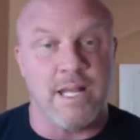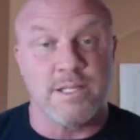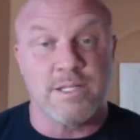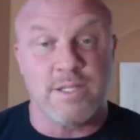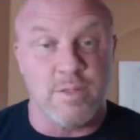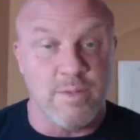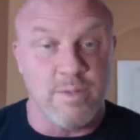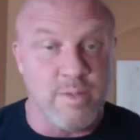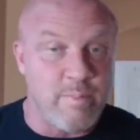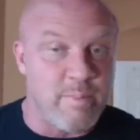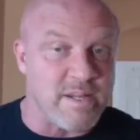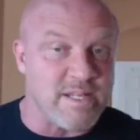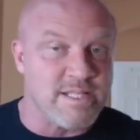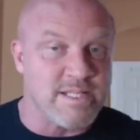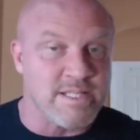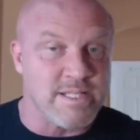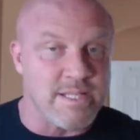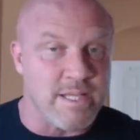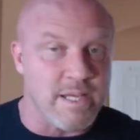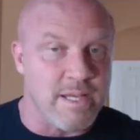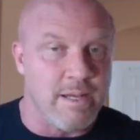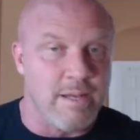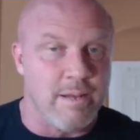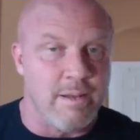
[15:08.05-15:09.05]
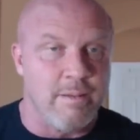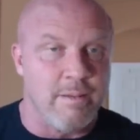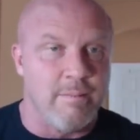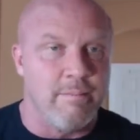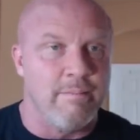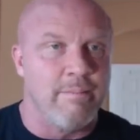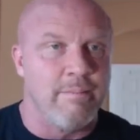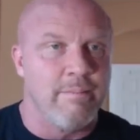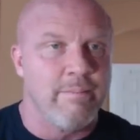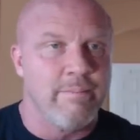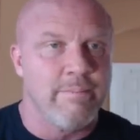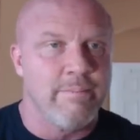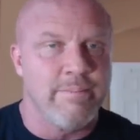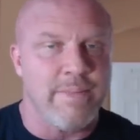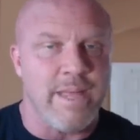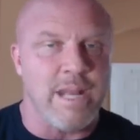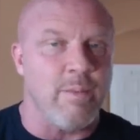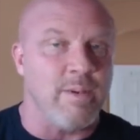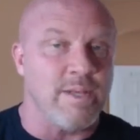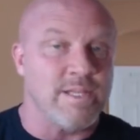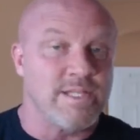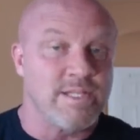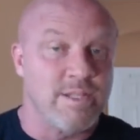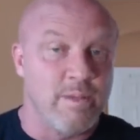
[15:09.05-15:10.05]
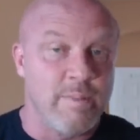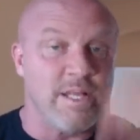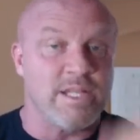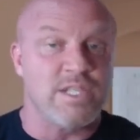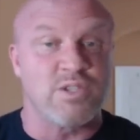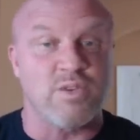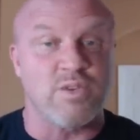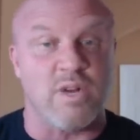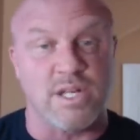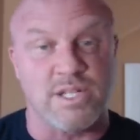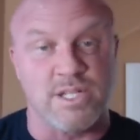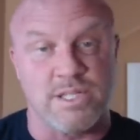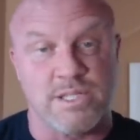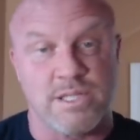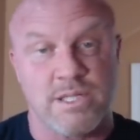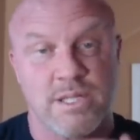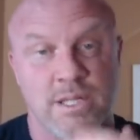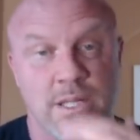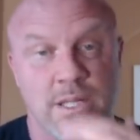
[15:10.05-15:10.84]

So you press. Anyways, there'll be instructions.